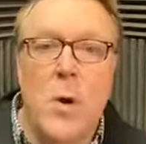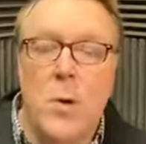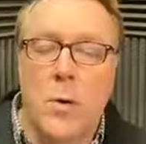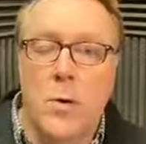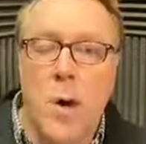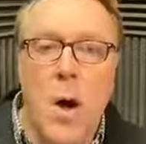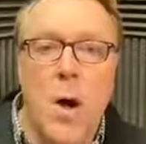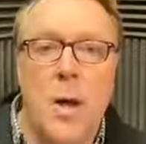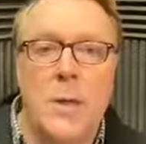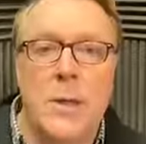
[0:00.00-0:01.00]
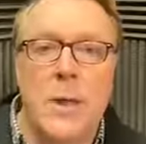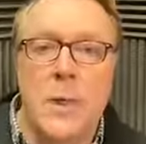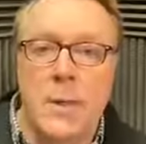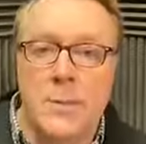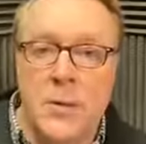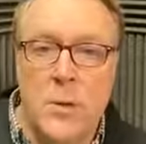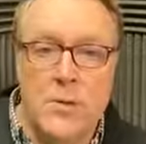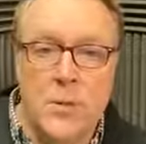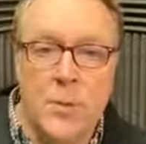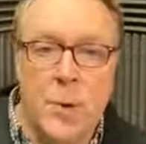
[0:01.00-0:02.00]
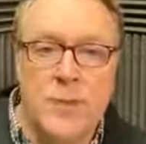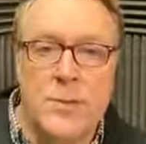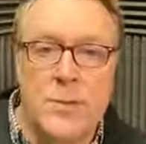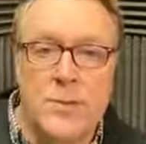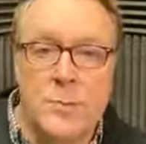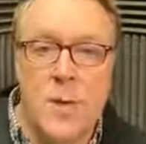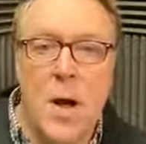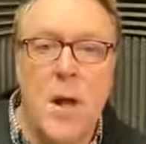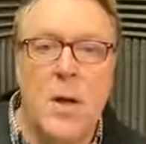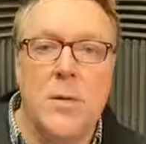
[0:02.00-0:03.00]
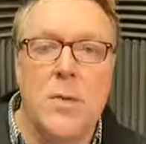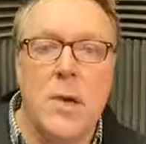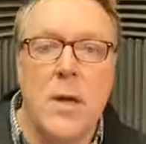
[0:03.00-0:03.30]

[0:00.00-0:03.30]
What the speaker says: or on immunosuppressant drugs.